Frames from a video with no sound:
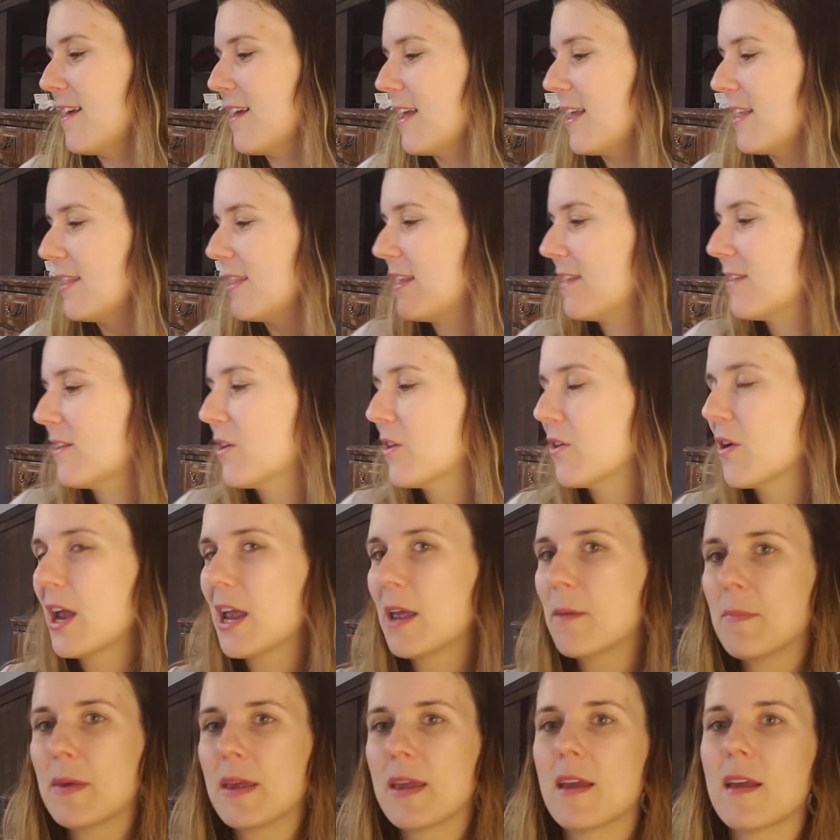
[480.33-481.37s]
And these are
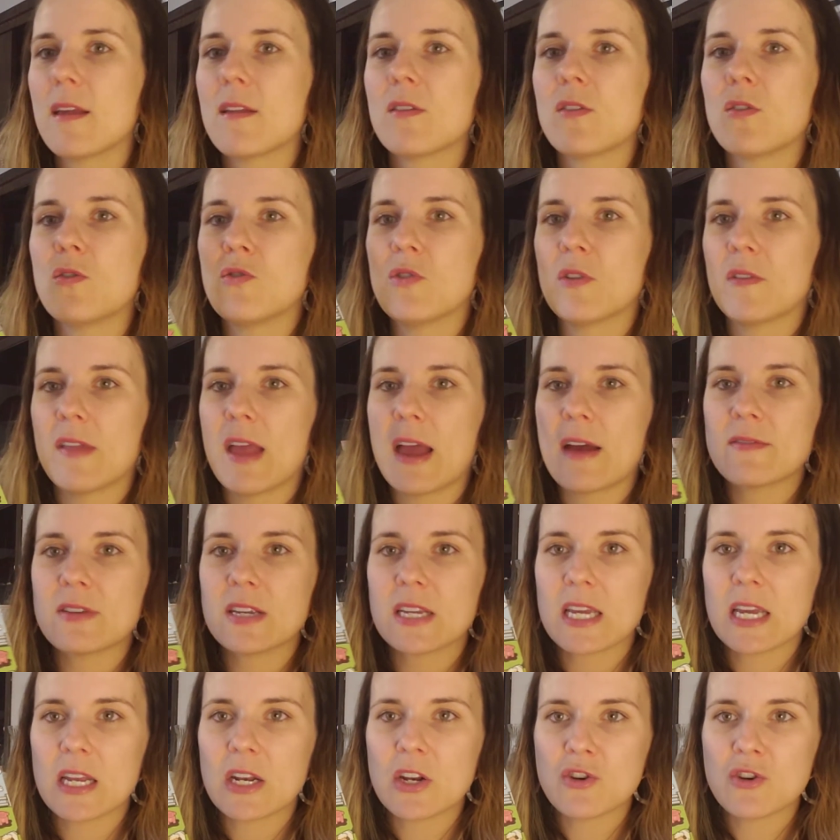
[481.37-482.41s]
great because you just have to get a